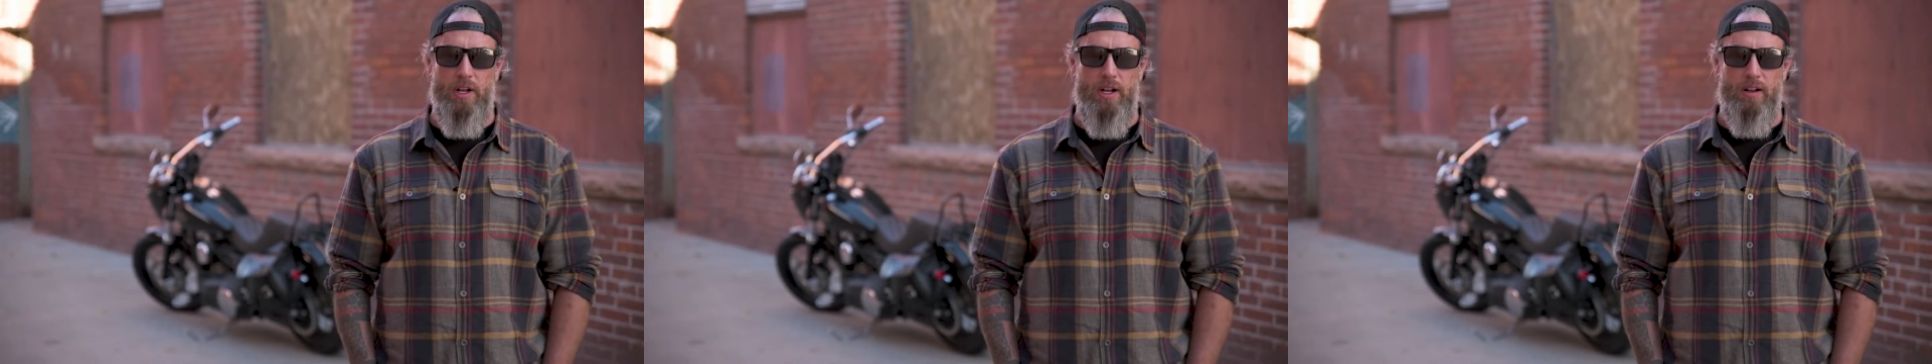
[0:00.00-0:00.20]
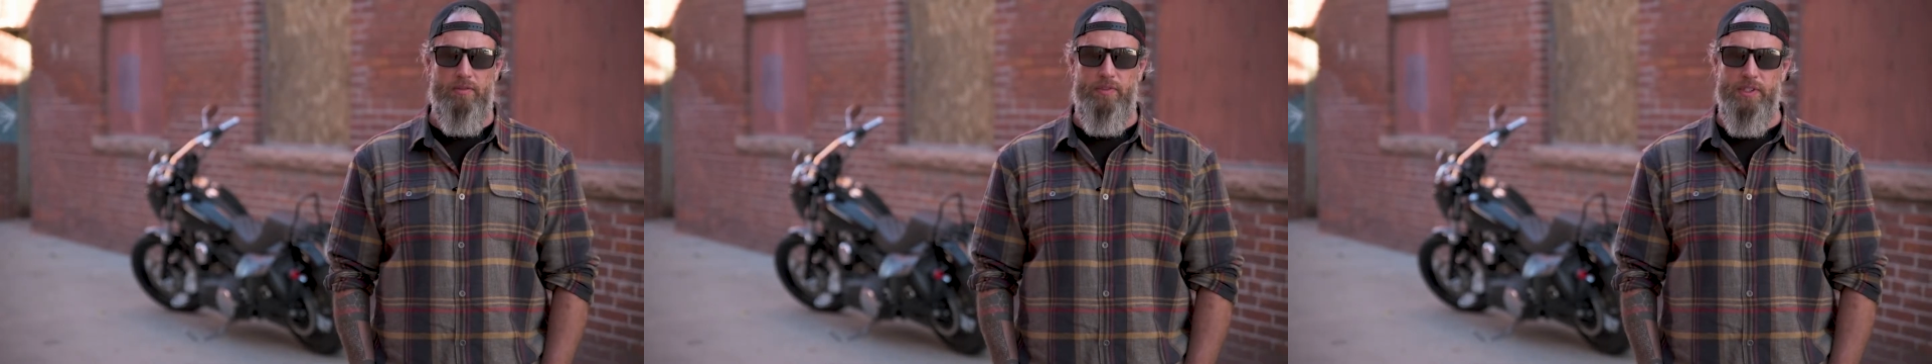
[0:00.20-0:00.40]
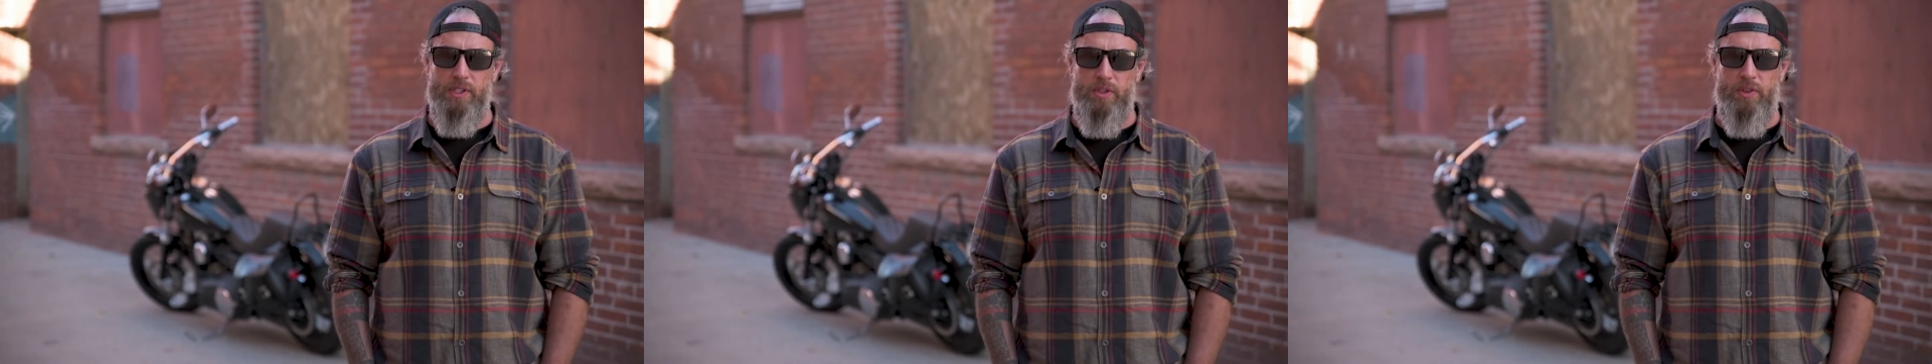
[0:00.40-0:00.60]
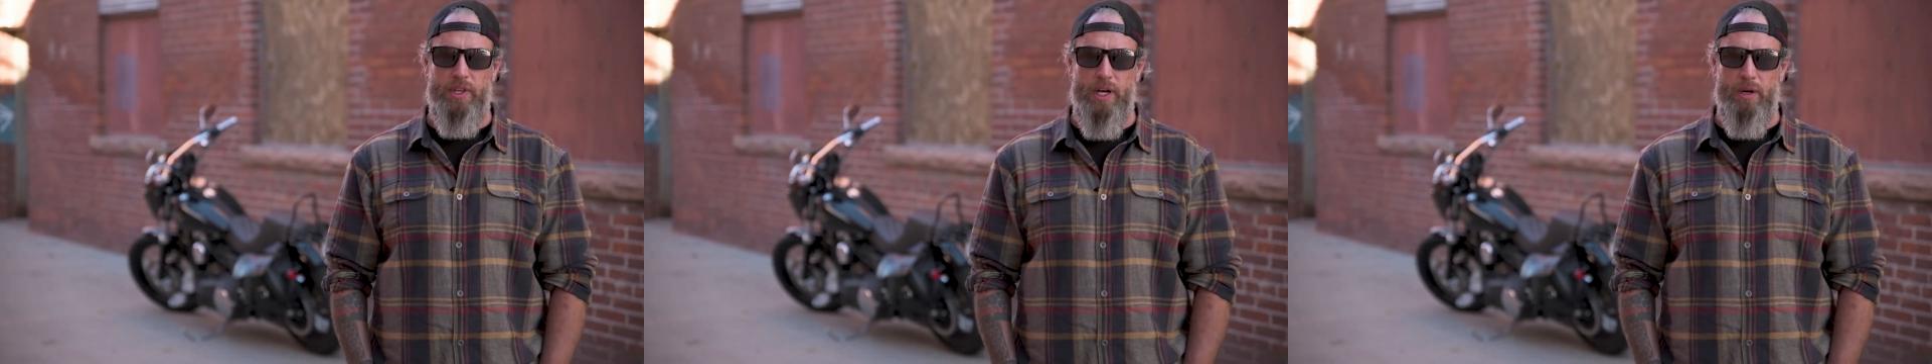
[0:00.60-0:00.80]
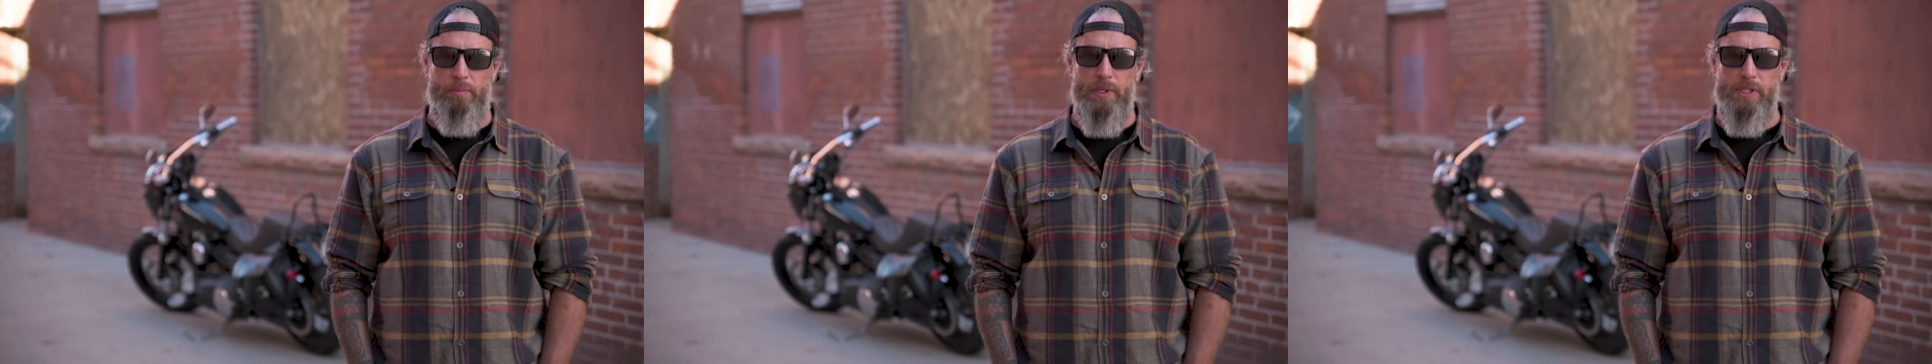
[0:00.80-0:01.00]
uh, physical
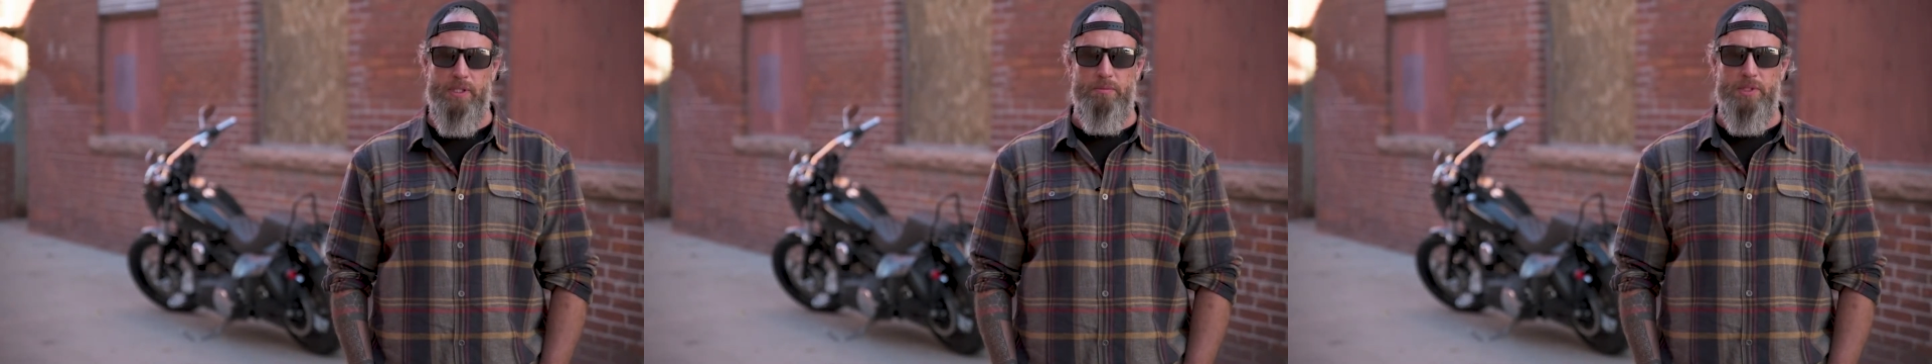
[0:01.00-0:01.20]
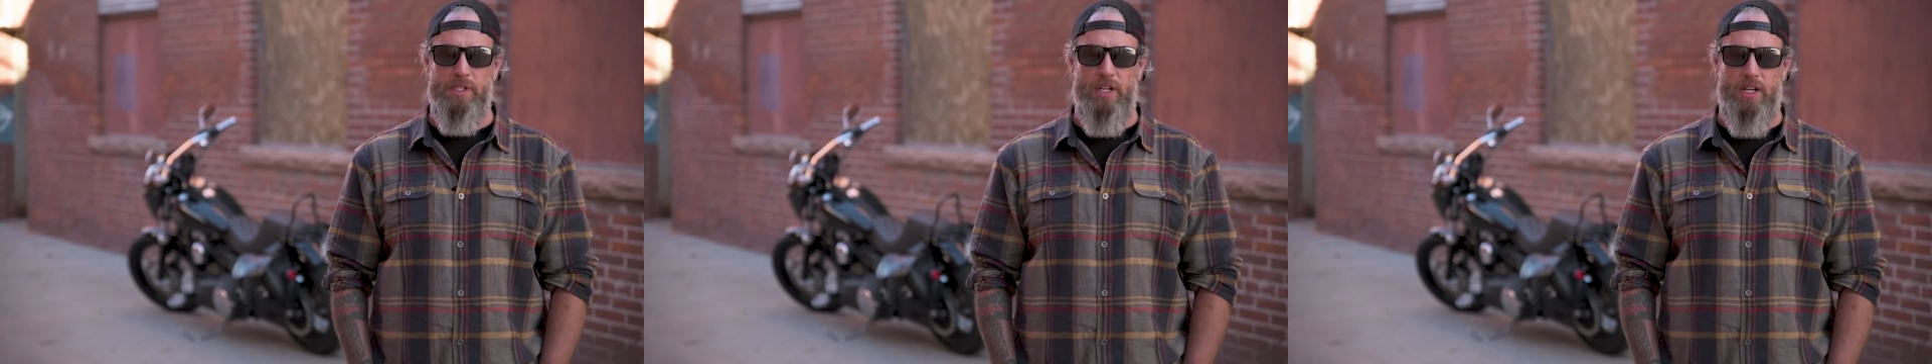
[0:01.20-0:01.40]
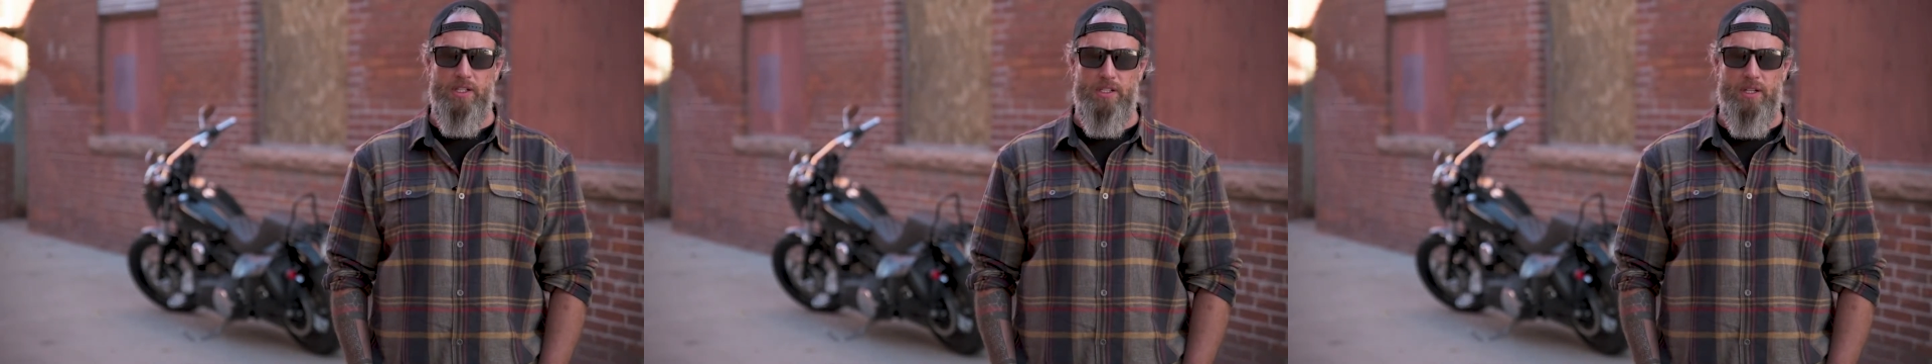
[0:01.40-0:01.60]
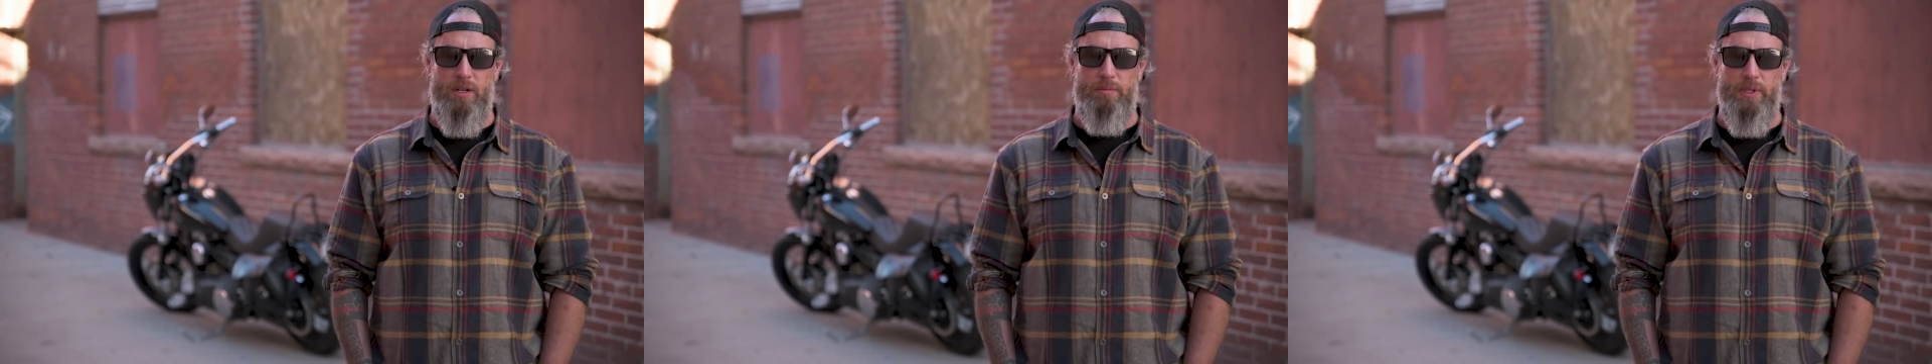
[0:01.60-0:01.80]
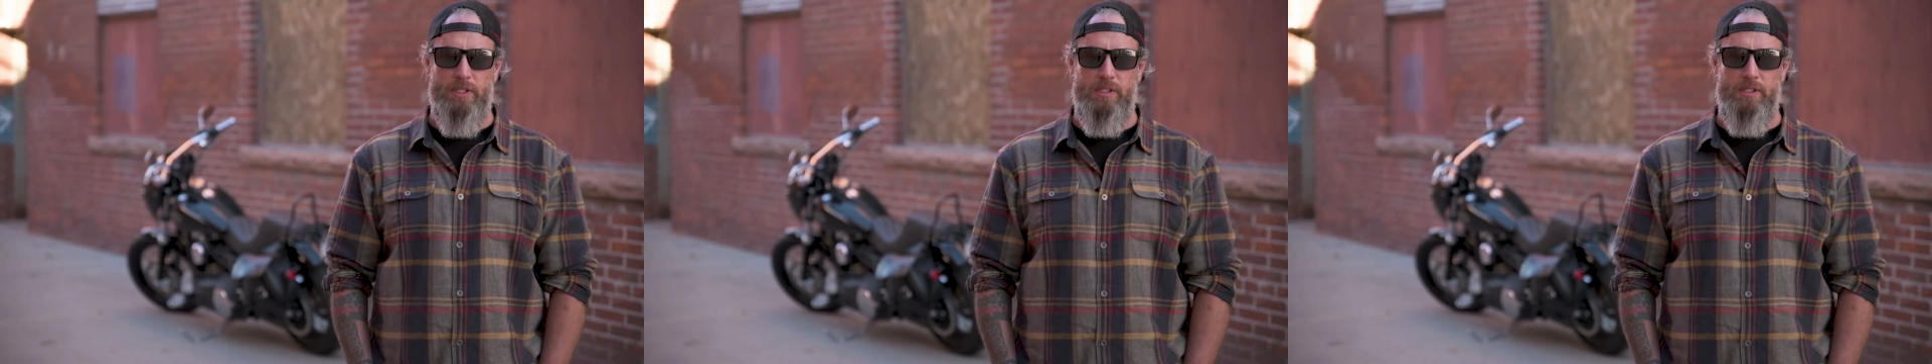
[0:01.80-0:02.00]
therapist and massage
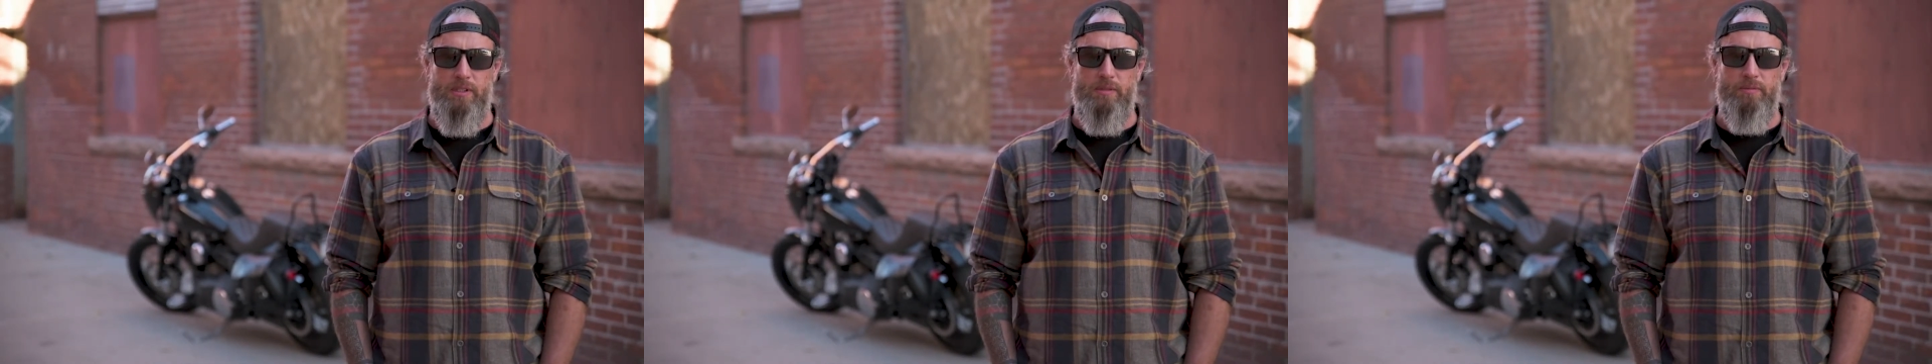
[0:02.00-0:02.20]
therapist.